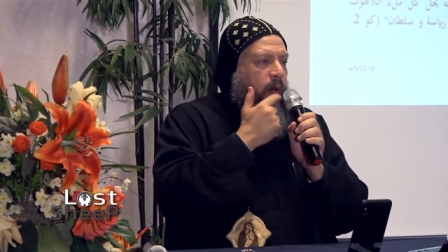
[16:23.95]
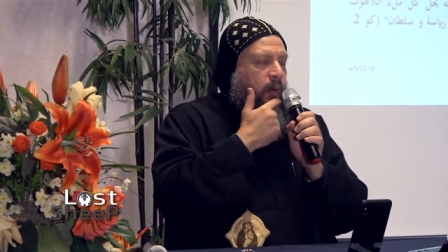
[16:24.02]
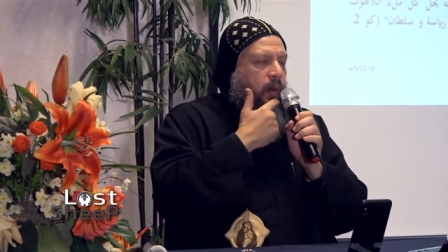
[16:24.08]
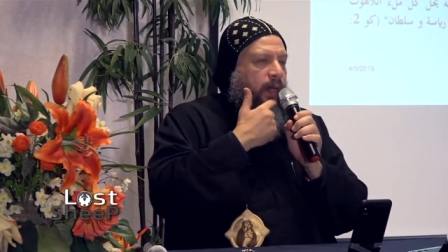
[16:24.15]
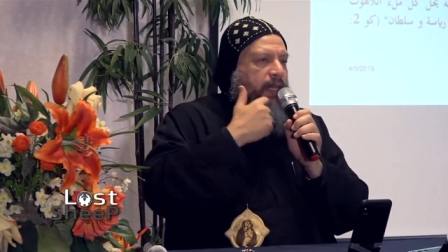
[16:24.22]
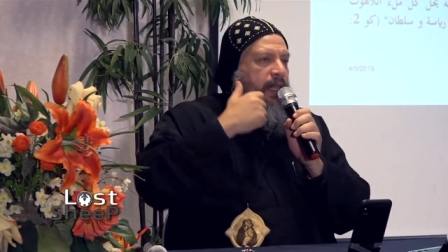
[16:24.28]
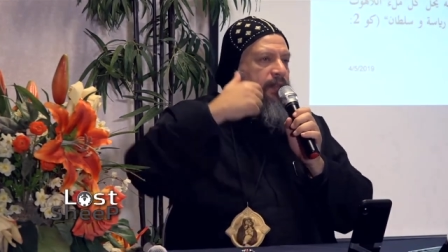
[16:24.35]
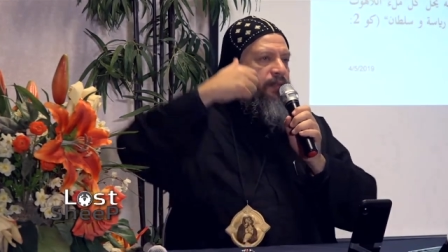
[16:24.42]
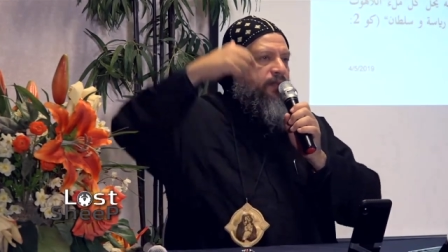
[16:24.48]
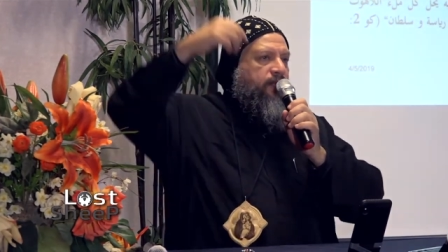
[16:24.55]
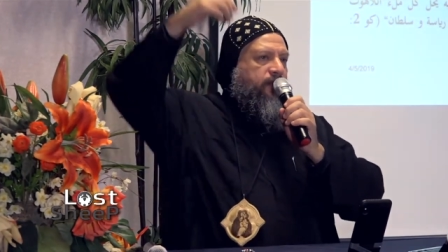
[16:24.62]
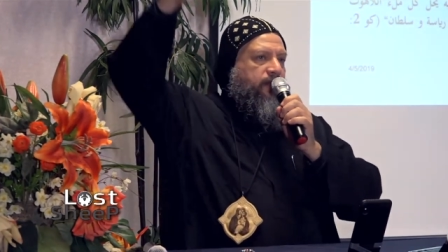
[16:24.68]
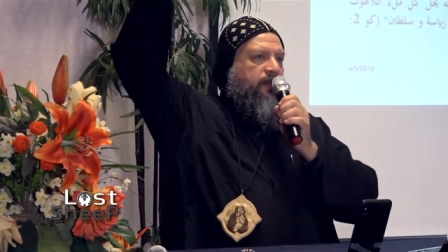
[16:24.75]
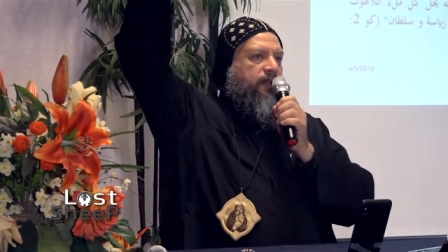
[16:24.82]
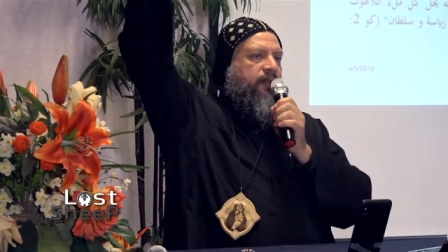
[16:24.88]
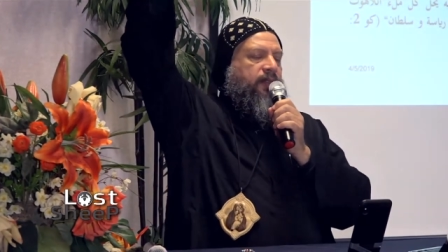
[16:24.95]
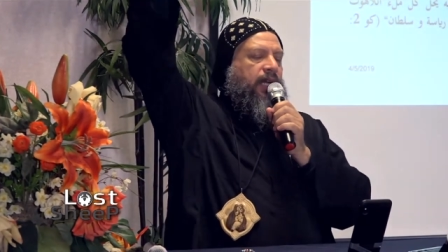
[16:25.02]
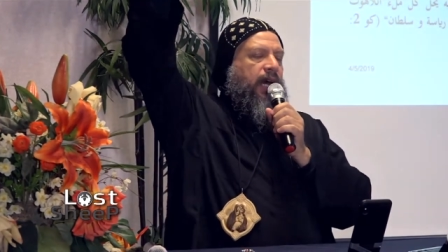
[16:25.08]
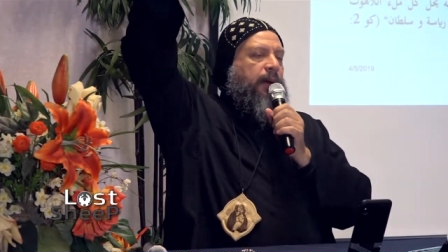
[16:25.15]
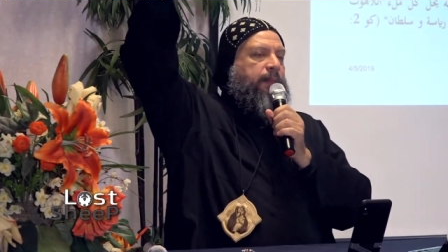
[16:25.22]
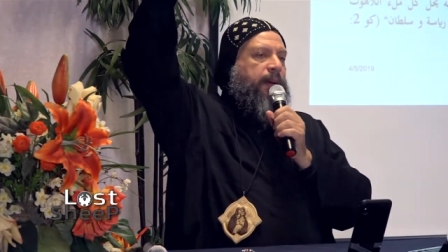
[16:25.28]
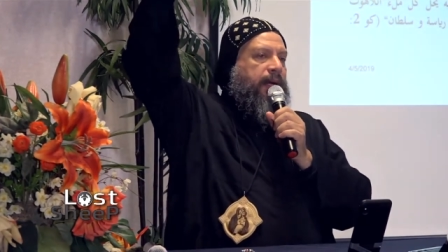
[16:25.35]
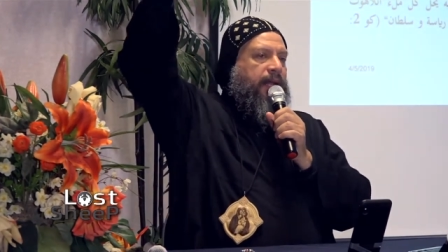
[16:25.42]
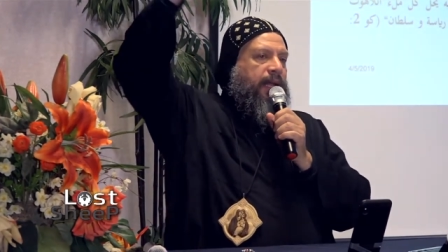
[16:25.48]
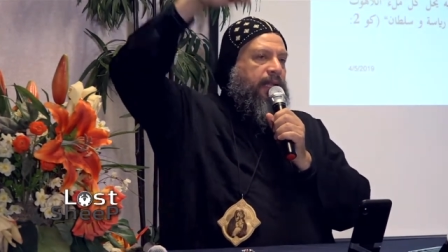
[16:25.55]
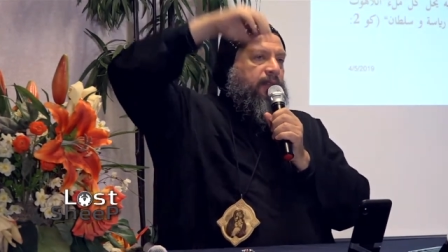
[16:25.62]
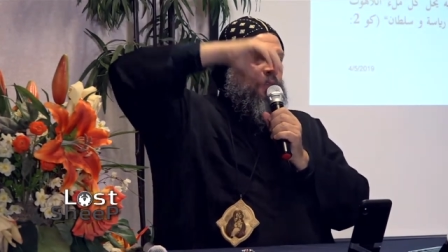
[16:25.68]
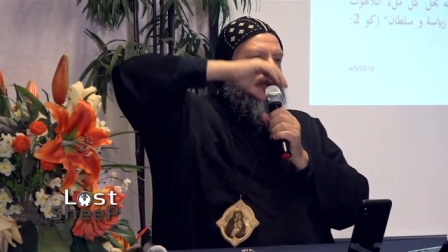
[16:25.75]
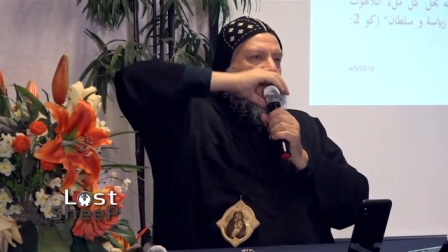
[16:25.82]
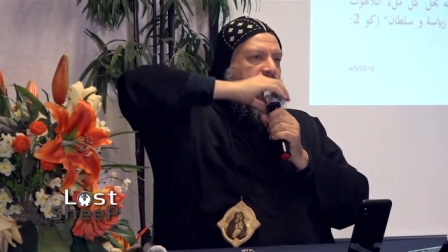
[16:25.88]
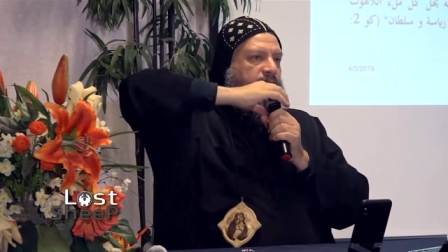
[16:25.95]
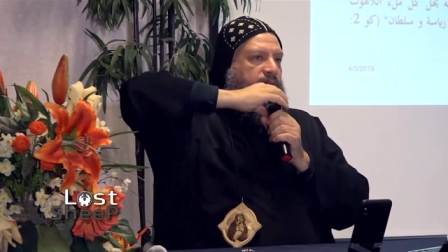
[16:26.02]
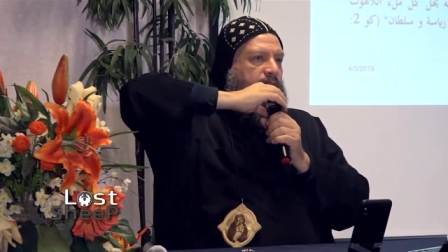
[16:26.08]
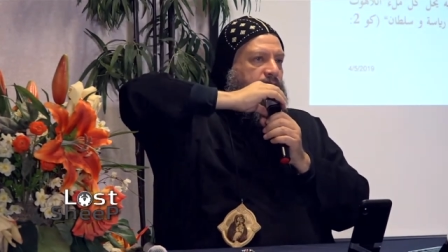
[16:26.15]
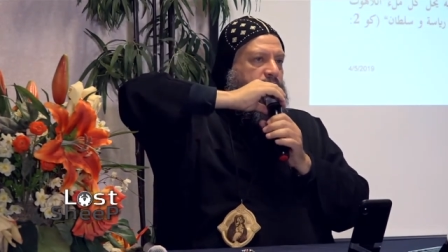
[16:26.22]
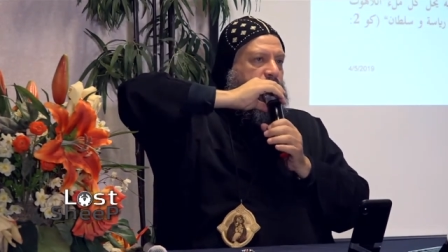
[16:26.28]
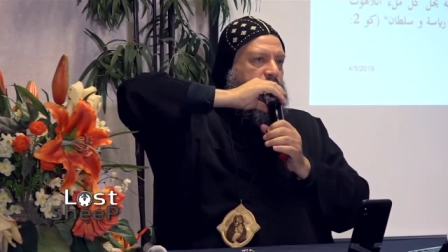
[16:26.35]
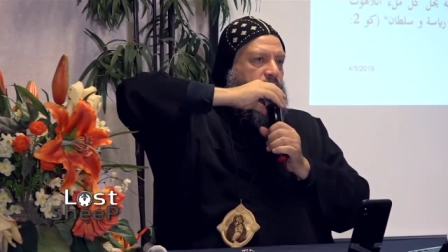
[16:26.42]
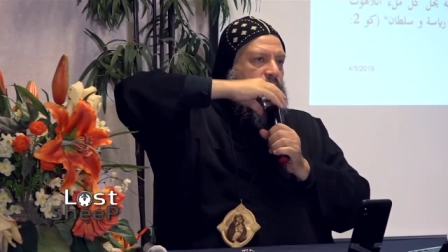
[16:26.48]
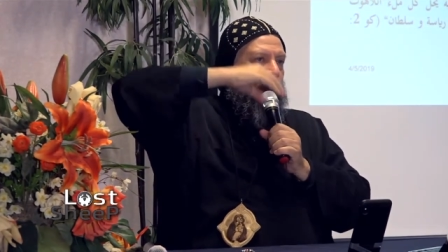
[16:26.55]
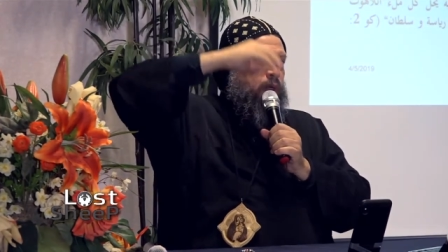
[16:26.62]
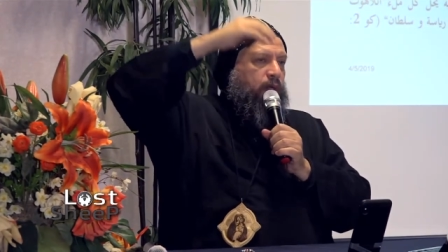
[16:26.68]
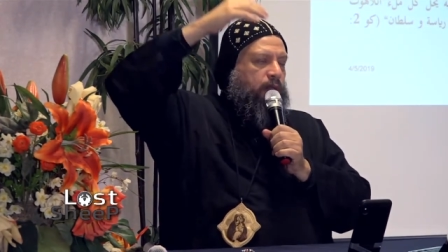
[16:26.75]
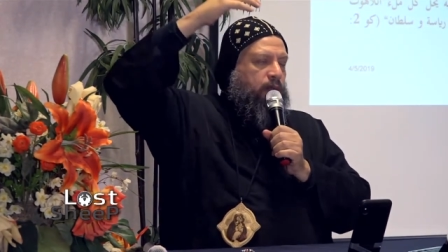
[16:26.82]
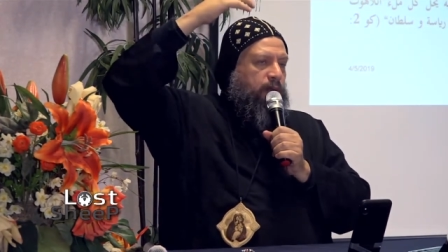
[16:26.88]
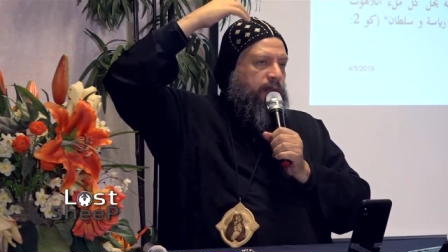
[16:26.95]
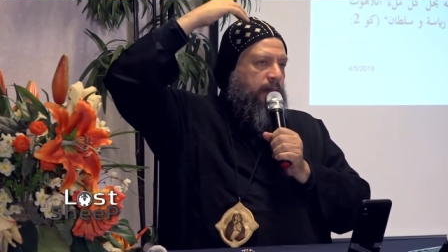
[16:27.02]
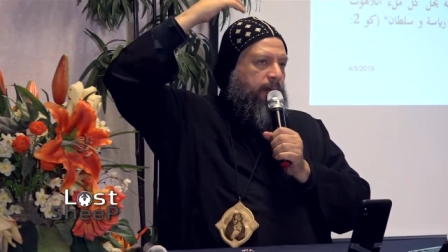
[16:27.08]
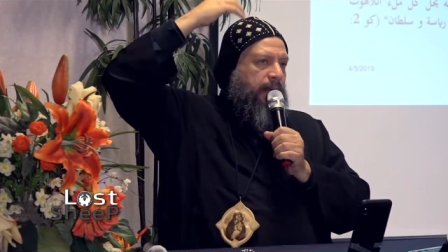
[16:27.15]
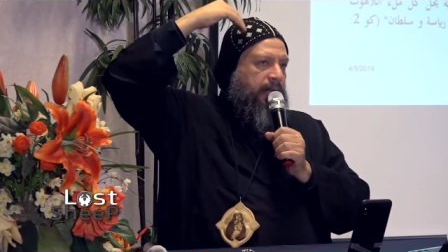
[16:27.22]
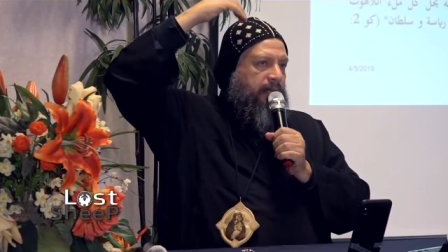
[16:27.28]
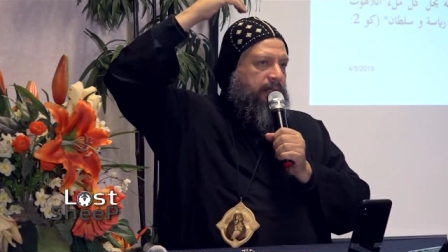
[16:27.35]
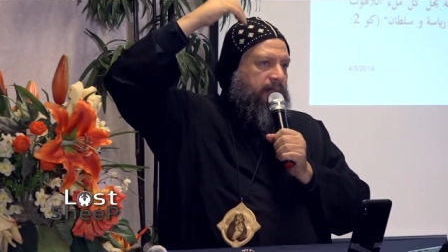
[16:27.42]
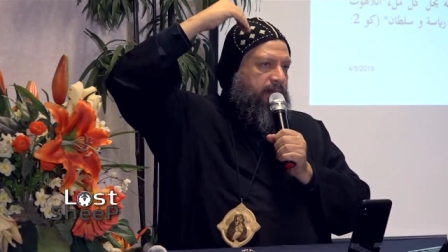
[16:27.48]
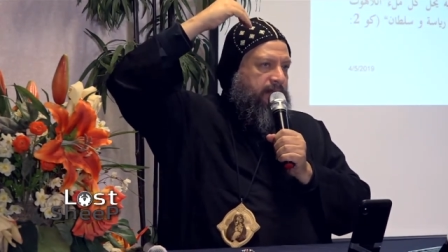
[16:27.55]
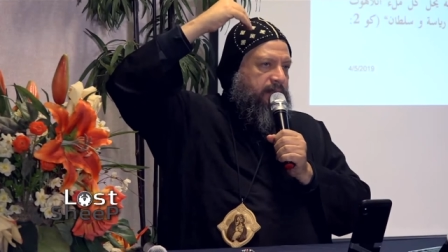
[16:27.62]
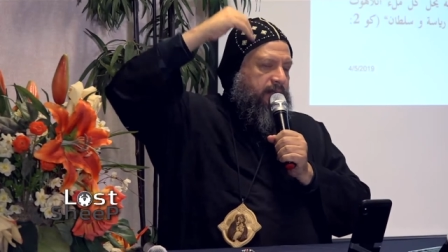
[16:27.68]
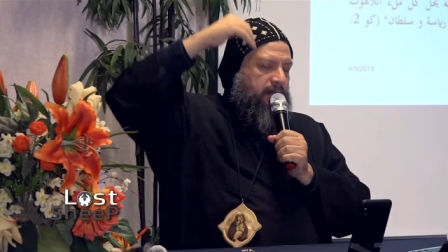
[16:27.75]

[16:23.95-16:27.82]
we give the upper hand to the flesh or to the mind,